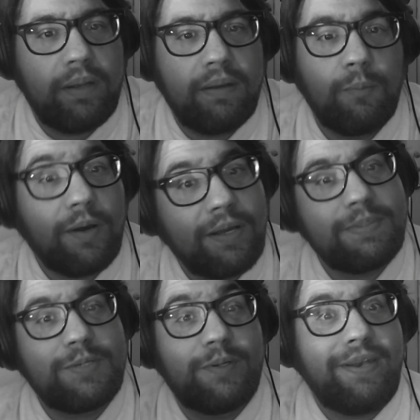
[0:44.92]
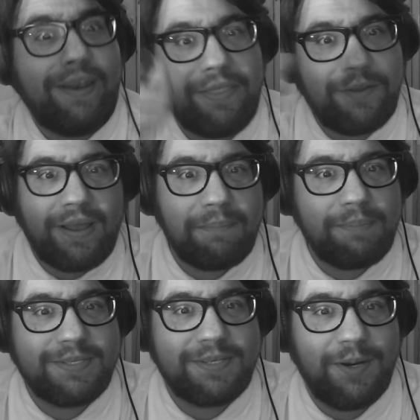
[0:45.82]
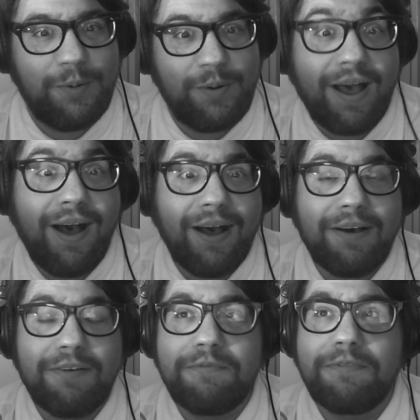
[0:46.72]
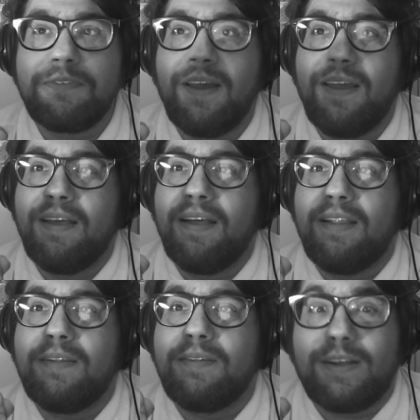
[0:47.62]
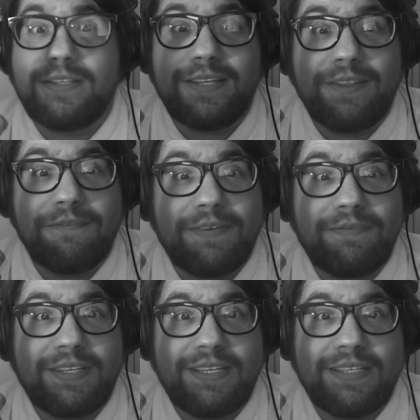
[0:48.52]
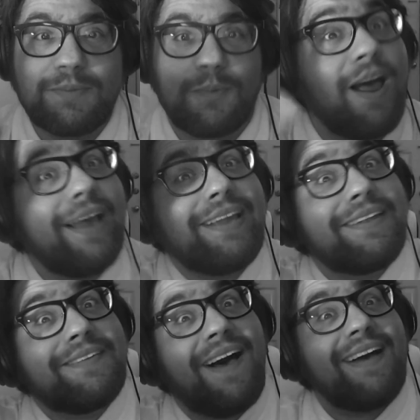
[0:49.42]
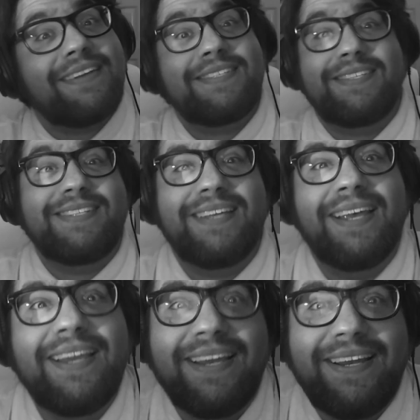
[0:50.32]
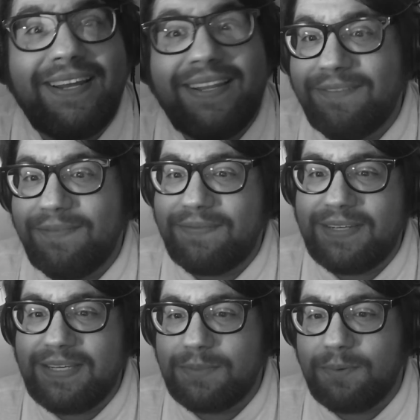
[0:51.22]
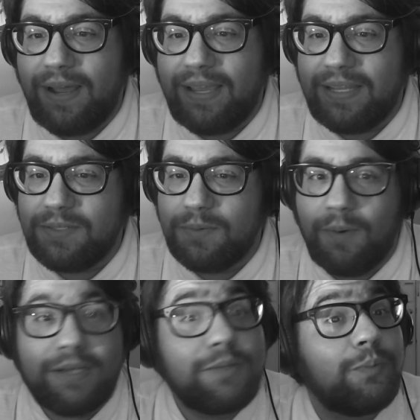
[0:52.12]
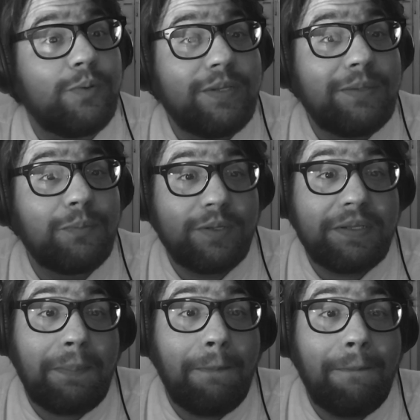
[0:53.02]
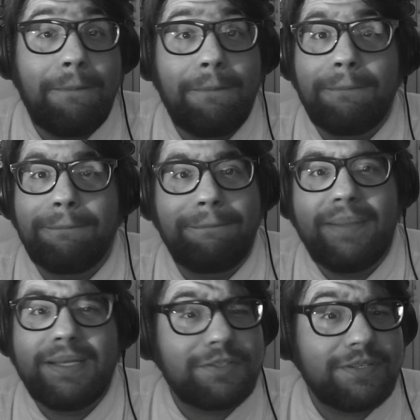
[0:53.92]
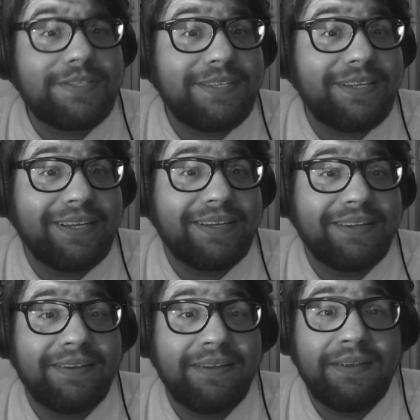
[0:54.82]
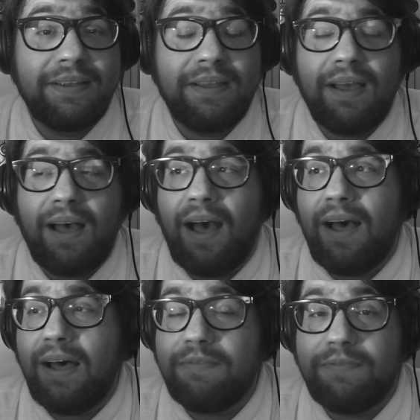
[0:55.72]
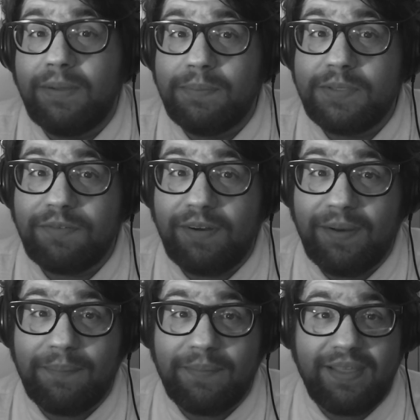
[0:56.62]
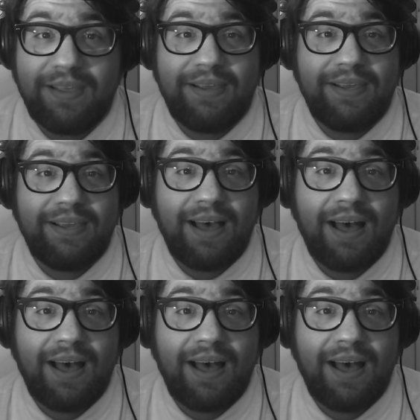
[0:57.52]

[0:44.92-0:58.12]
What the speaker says: Welcome to another episode of Lost in the 50s, where I get lost in the 50s, where I get to watch really, really interesting films from the